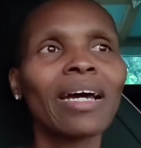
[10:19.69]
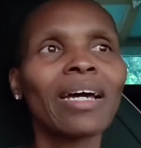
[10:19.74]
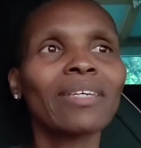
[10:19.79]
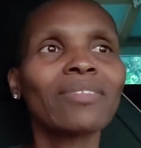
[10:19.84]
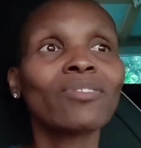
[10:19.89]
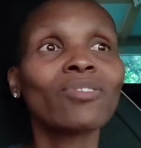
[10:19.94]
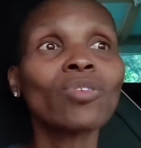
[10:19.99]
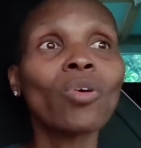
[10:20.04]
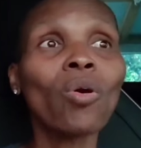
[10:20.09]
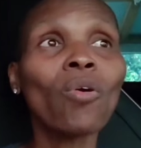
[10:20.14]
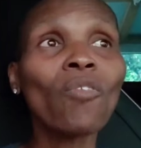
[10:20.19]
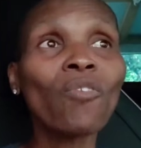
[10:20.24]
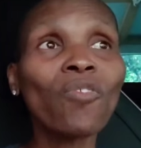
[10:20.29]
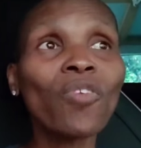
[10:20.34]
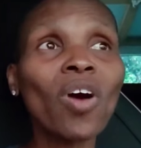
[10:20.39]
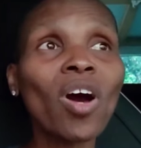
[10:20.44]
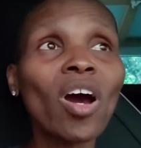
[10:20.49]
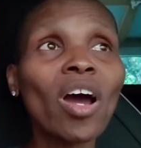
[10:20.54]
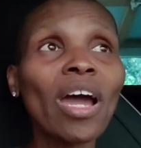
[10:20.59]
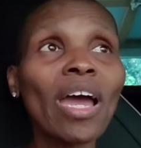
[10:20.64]
So
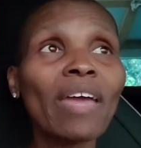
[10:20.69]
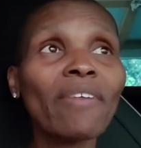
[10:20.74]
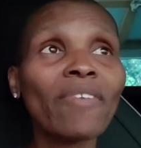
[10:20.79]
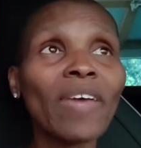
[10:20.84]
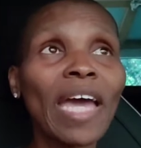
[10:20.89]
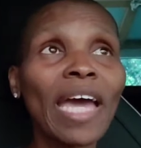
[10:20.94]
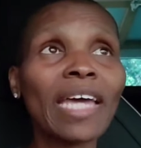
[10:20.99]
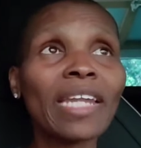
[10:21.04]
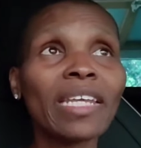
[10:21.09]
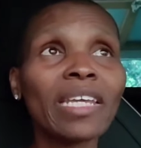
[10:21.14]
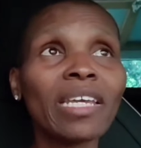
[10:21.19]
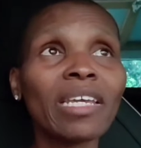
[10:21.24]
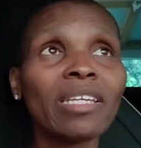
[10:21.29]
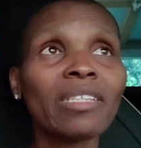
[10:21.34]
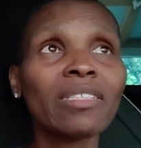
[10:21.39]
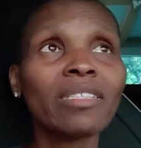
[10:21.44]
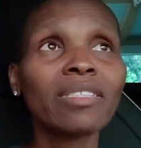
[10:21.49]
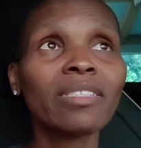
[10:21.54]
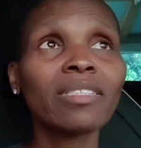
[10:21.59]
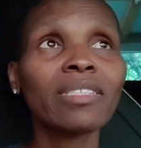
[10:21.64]
far, I've had
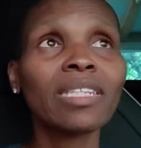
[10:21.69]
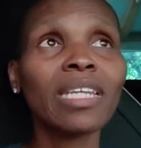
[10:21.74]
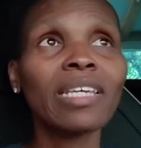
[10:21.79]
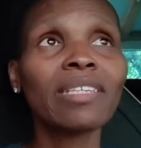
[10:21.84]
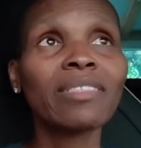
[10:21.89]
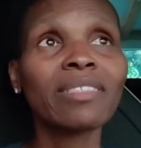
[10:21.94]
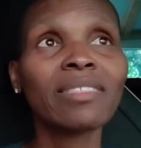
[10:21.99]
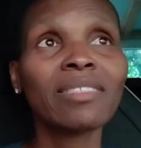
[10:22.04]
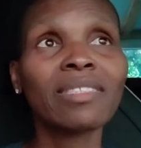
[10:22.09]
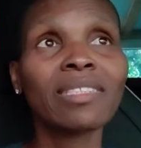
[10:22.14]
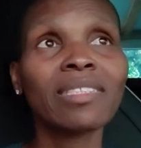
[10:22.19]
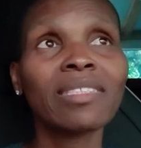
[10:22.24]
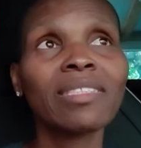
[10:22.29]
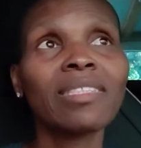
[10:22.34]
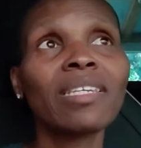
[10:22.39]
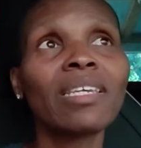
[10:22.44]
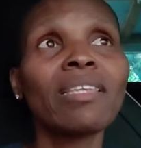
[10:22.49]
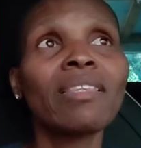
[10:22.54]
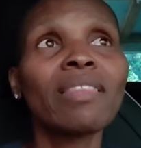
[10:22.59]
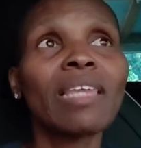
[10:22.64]
it, today's the
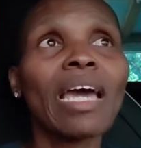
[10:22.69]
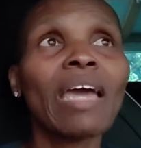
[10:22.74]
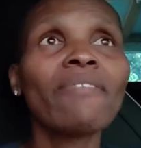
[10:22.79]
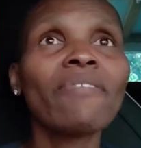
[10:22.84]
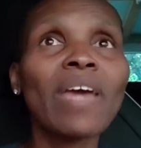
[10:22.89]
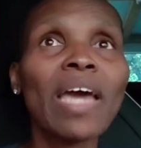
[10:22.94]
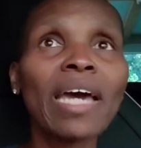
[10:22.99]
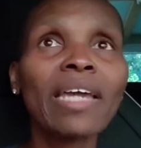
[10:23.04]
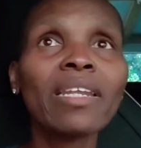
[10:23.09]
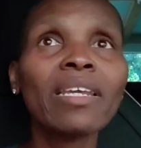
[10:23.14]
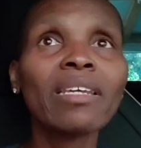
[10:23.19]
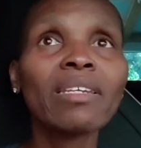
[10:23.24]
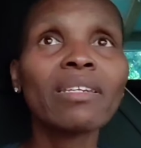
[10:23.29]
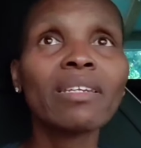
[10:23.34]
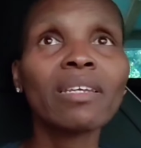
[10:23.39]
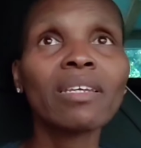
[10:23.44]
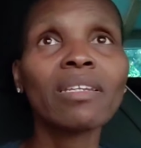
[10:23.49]
16th, I've had it